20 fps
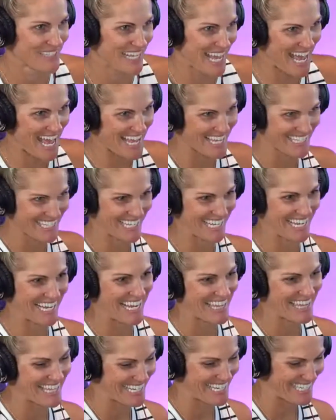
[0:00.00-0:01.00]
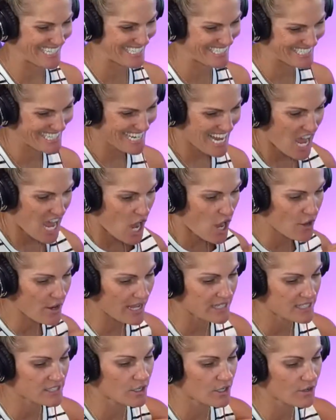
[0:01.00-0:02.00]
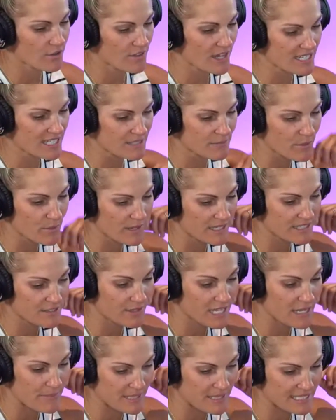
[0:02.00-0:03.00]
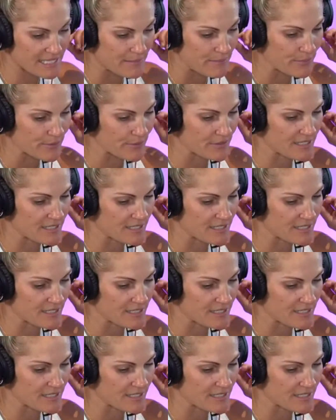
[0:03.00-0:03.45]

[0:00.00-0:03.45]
Yeah, I have that on here. Okay, so that is number 1. So keep it simple.